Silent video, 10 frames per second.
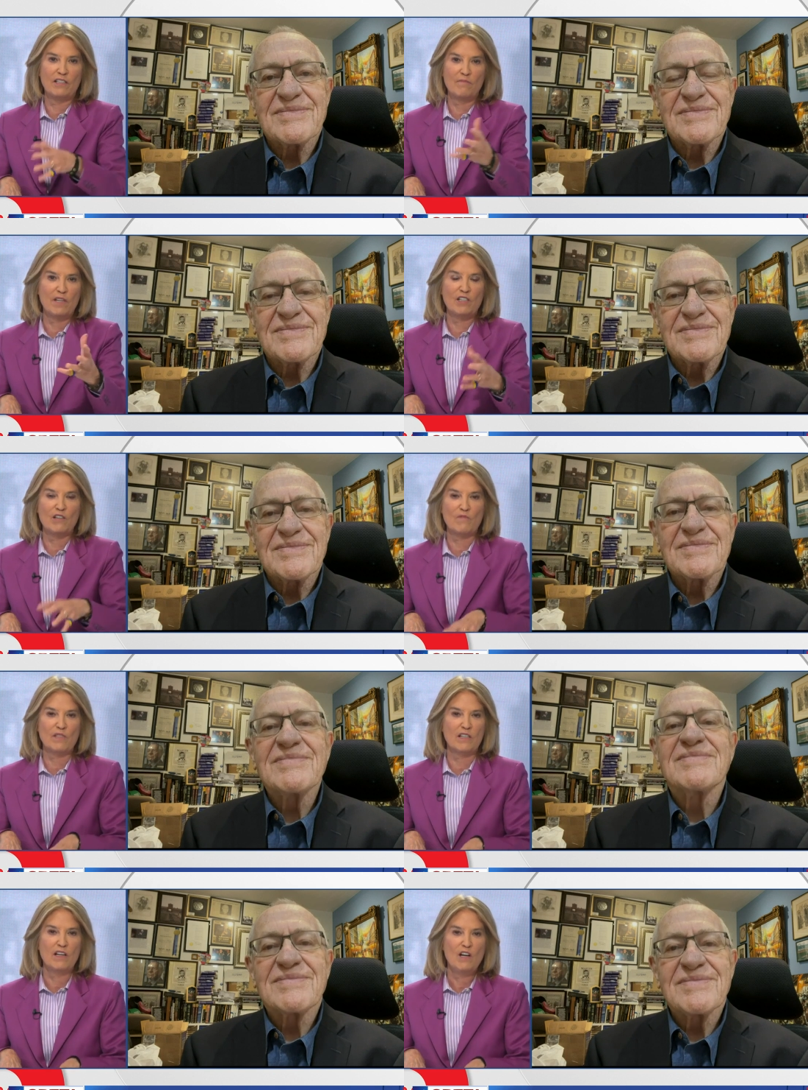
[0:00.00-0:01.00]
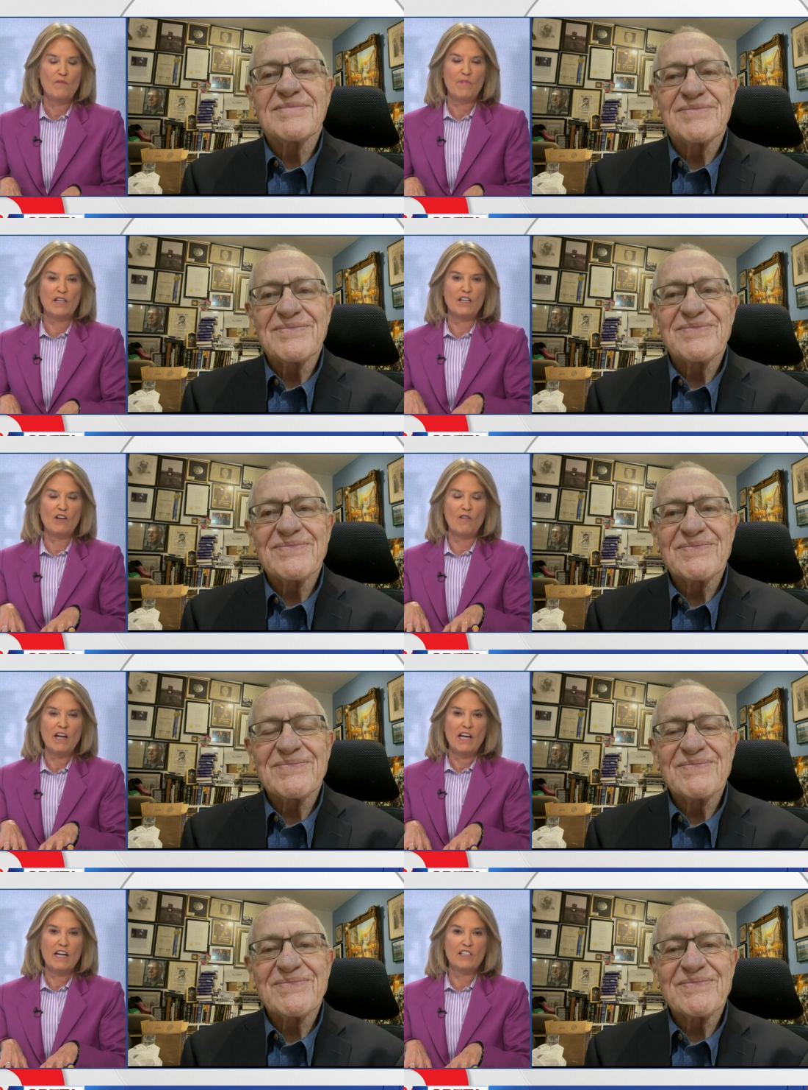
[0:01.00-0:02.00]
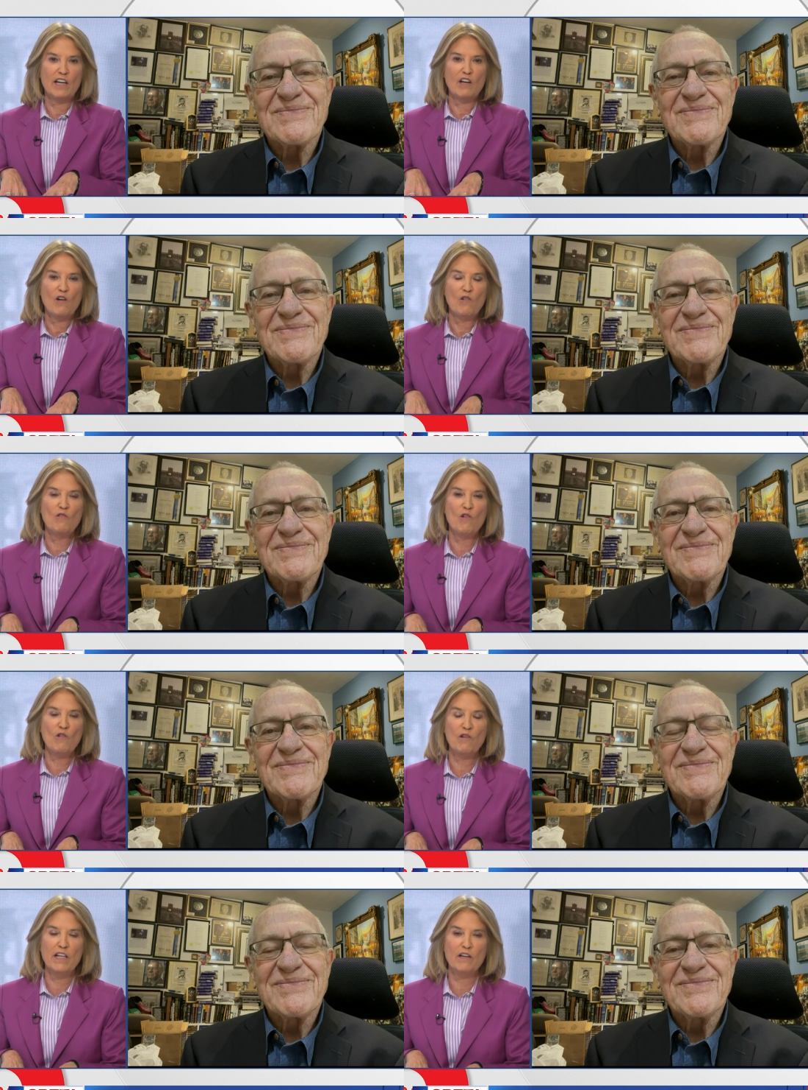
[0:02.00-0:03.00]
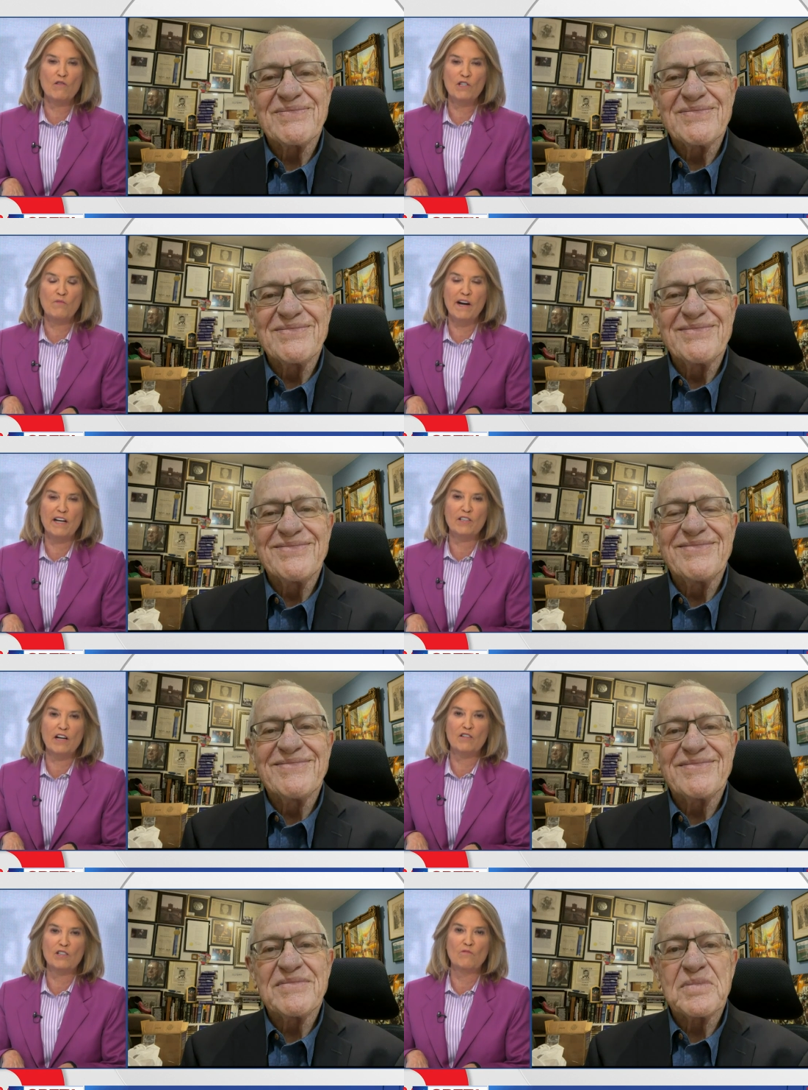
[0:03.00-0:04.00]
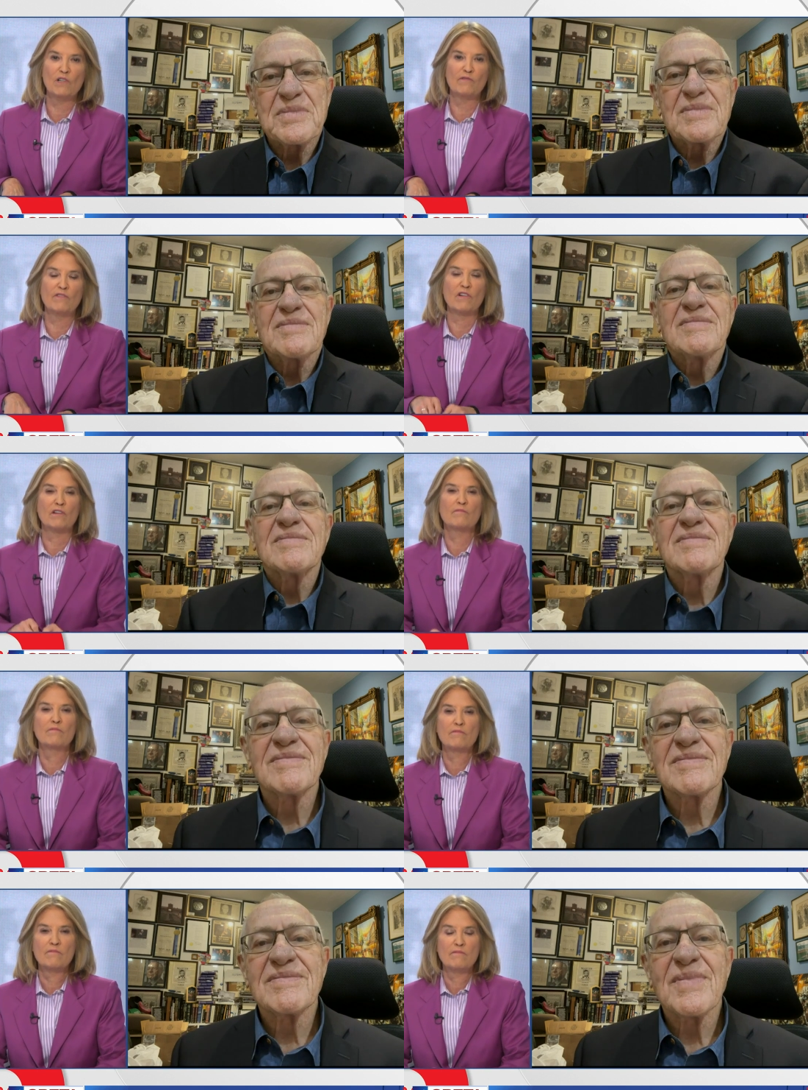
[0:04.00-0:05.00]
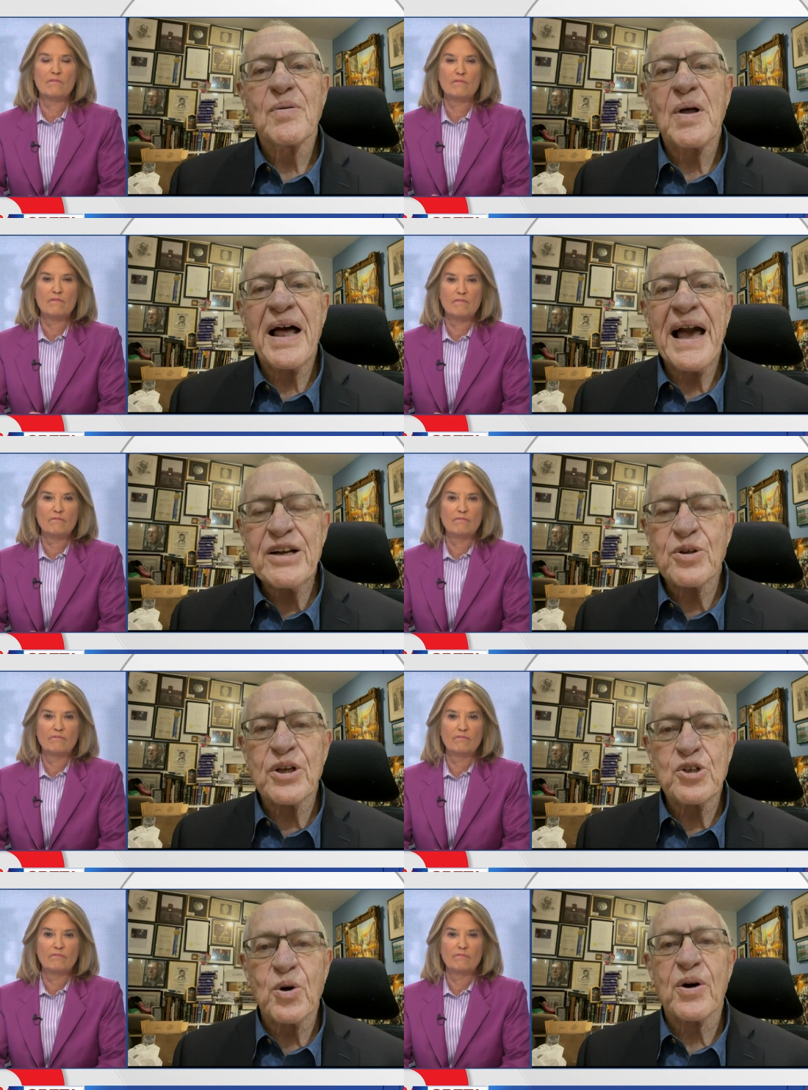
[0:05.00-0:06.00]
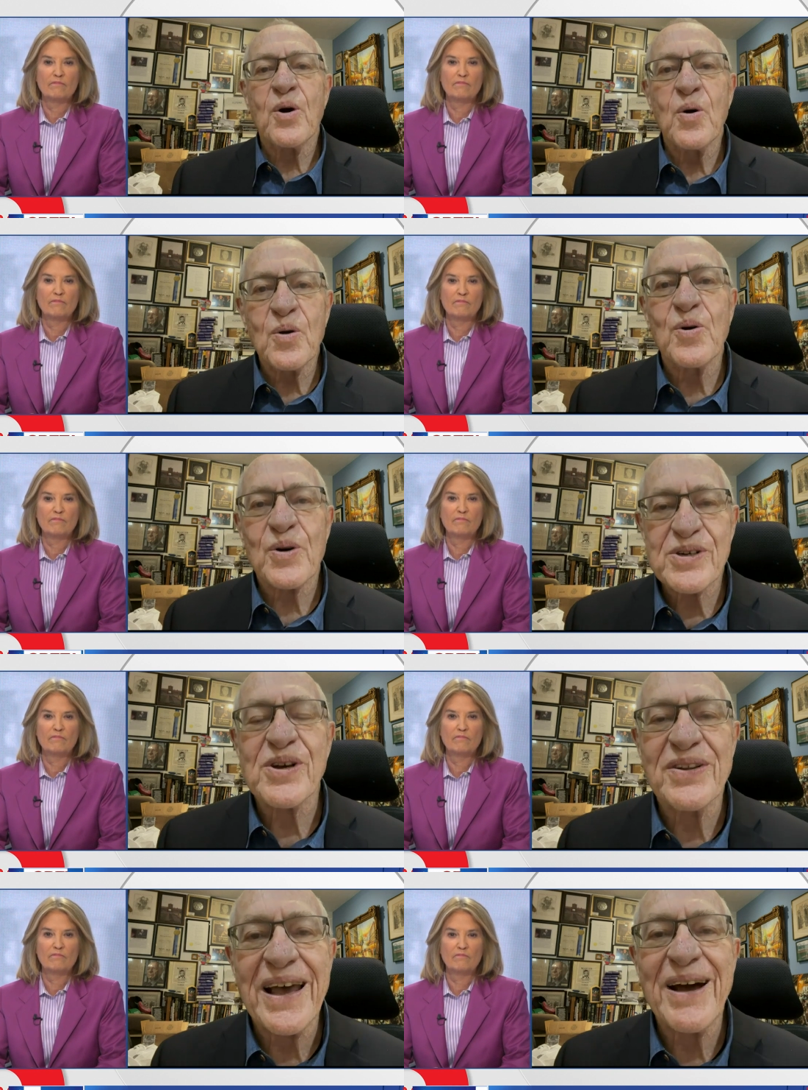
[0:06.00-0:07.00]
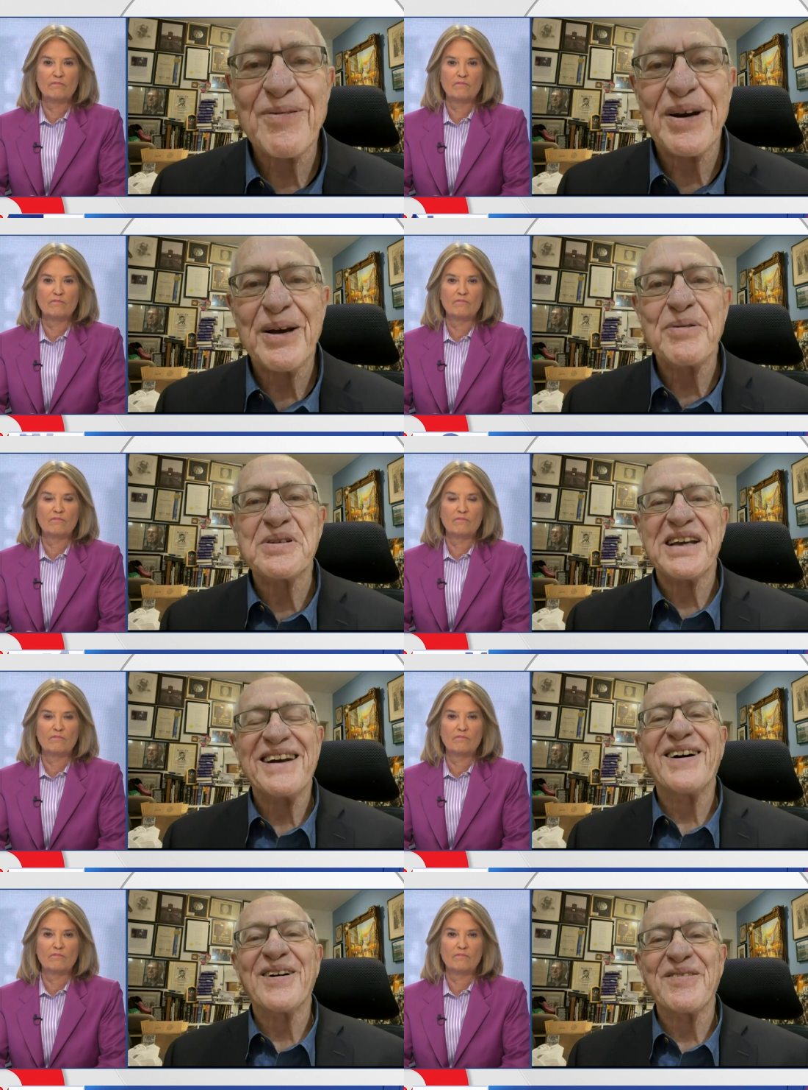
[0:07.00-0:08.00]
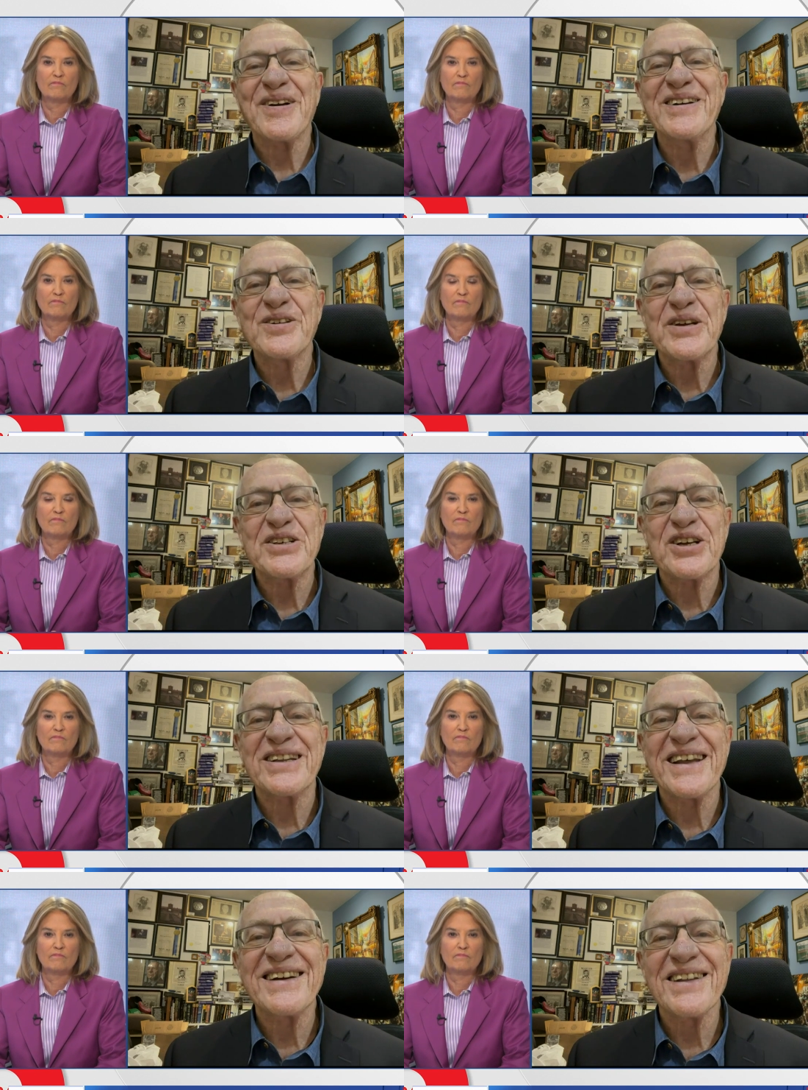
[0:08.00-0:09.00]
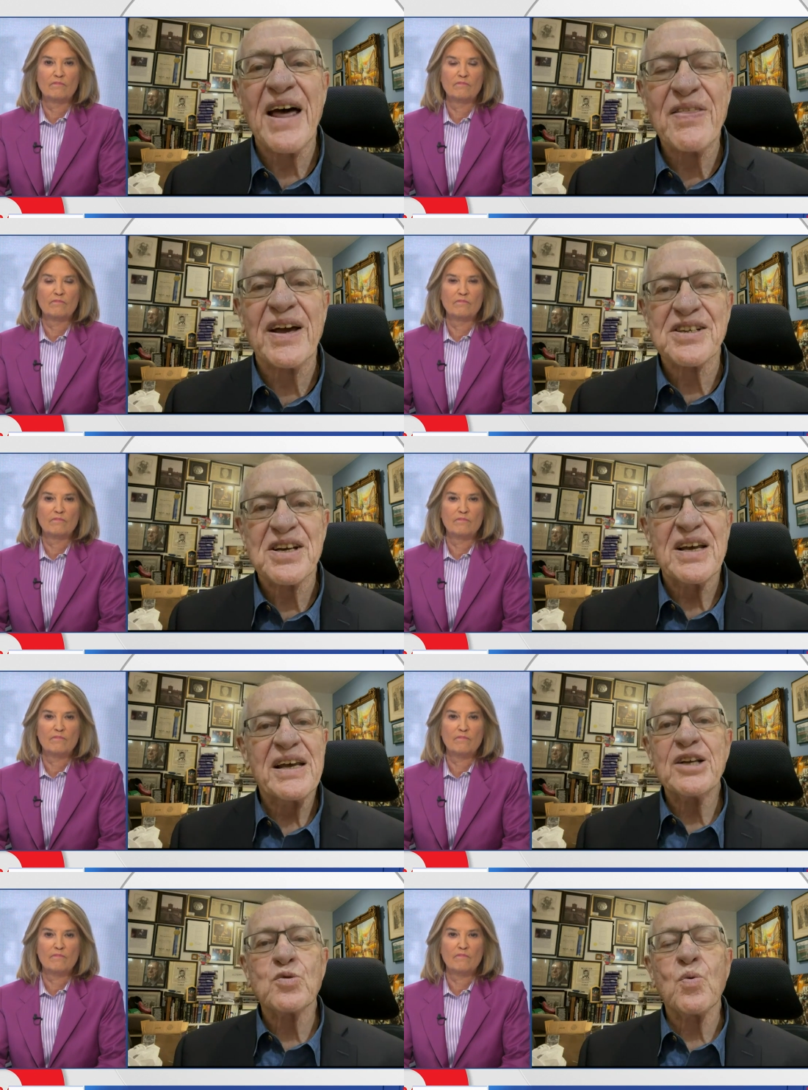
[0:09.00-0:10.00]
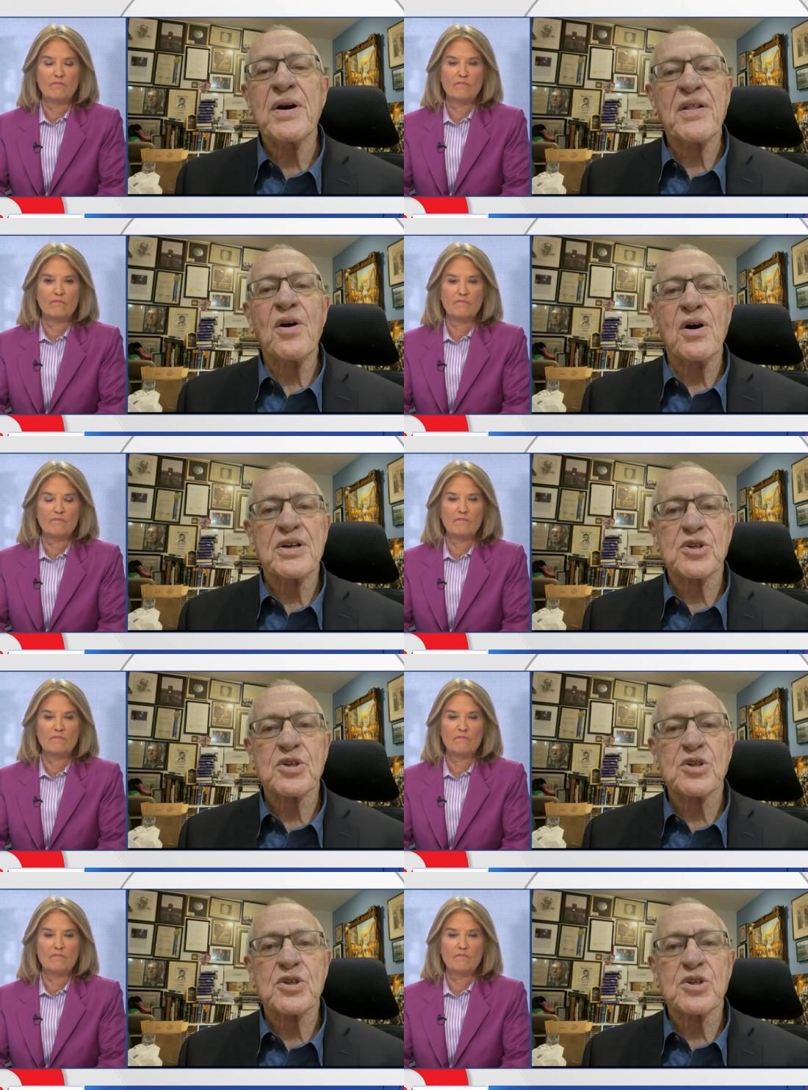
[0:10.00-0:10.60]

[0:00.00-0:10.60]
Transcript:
Speaker 1: the midterms, but you know, who's the White House counsel work for?
Speaker 2: Well, I actually taught a whole course on that when I was at Harvard and teaching legal ethics. It's one of the hardest